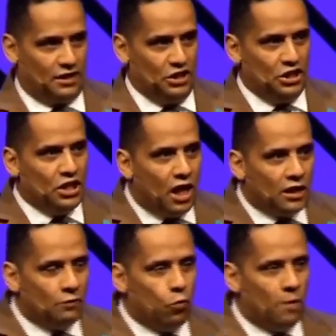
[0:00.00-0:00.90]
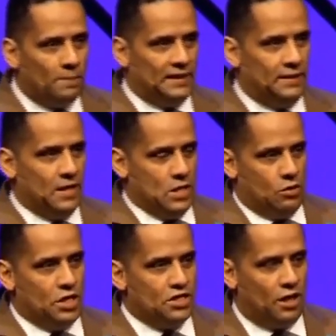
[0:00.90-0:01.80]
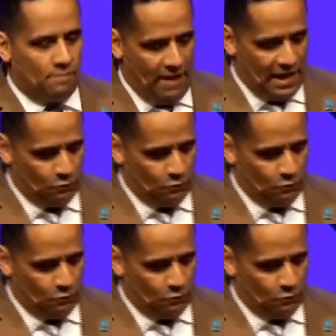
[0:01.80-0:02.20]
young woman or young man would